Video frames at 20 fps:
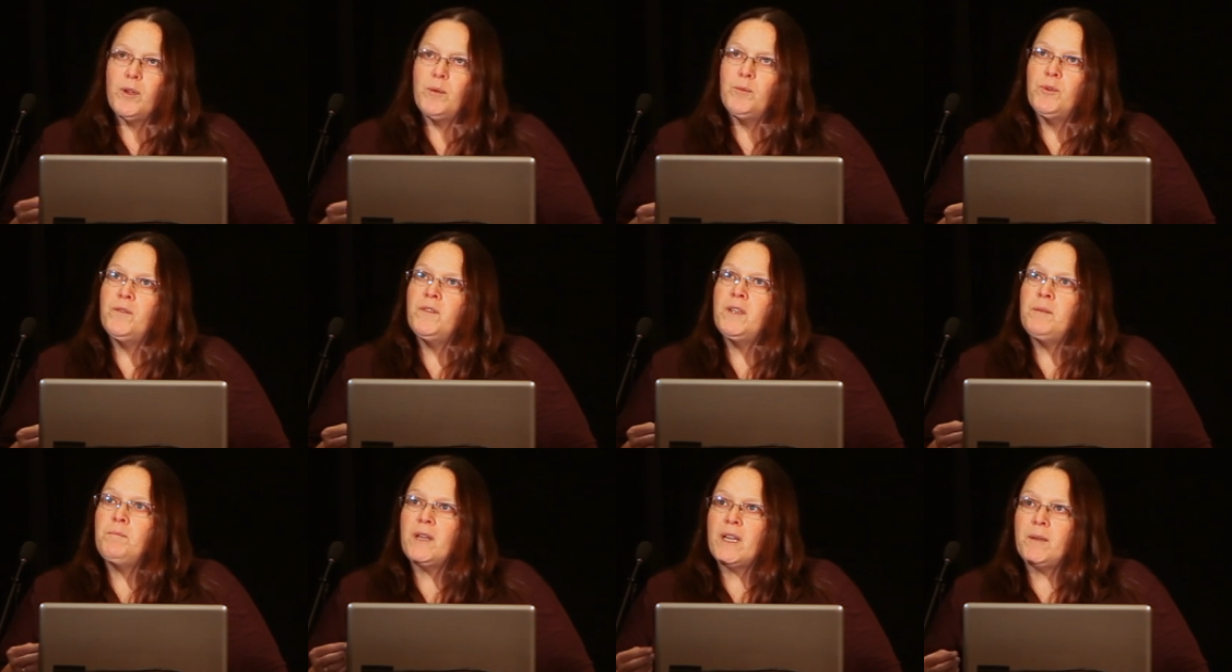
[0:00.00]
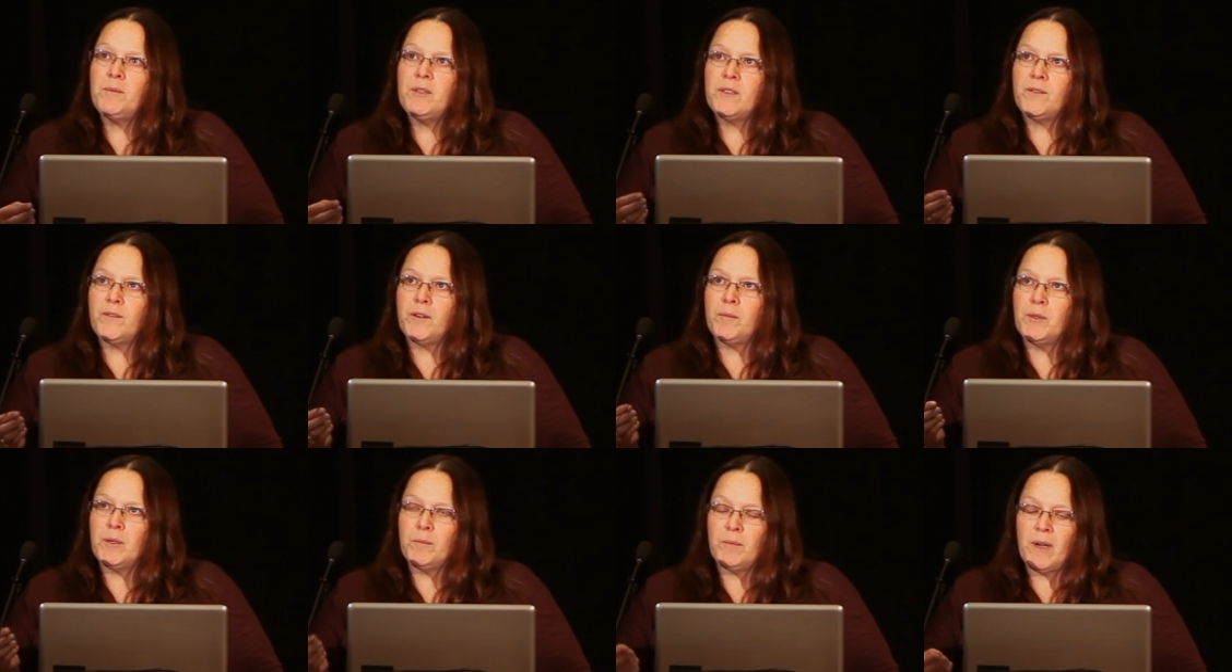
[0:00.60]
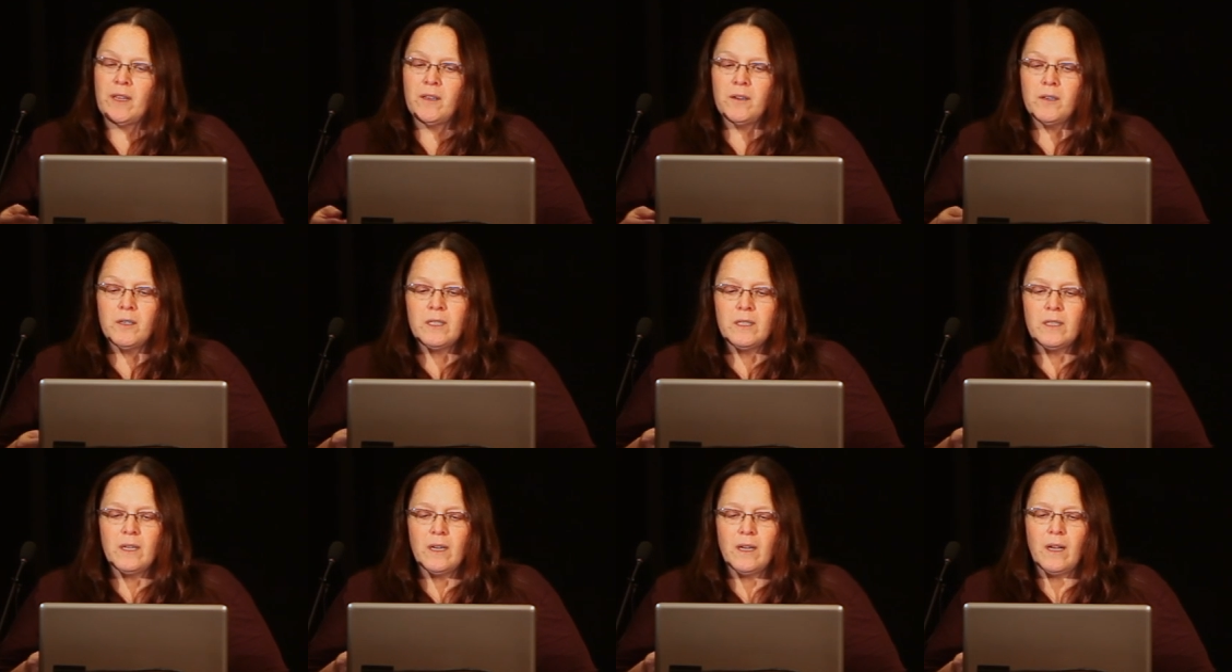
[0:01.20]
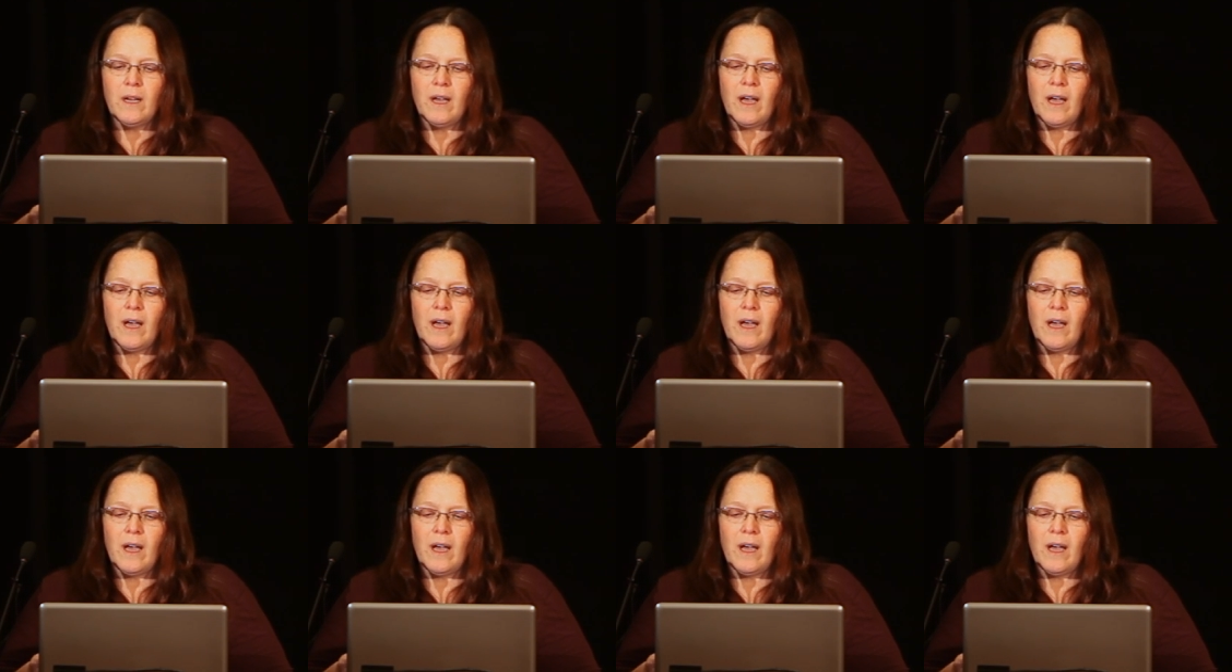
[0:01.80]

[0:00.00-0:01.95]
Removing babies from their mothers,